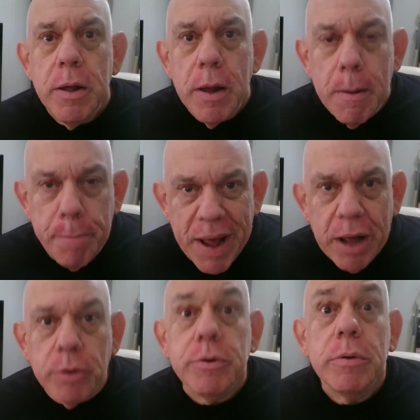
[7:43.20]

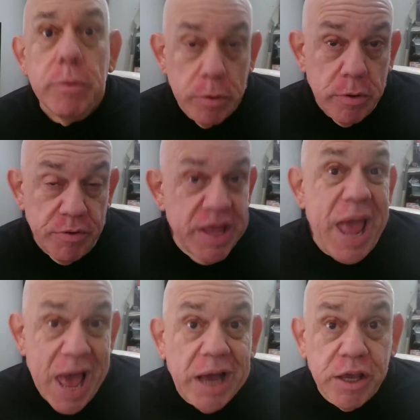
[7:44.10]
about the
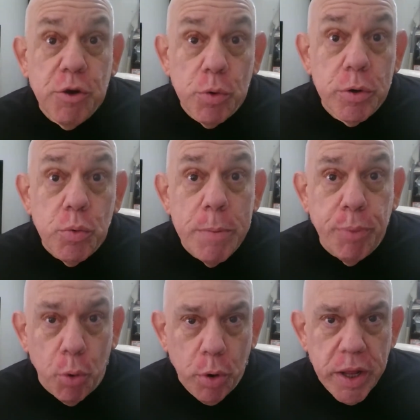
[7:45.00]
accurate
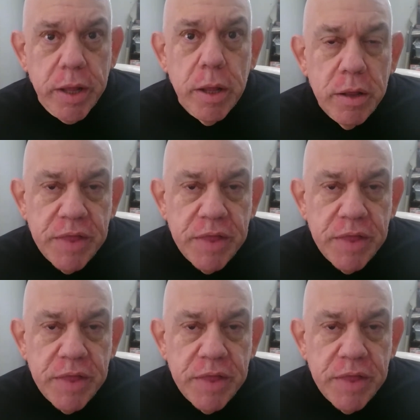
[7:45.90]
reporting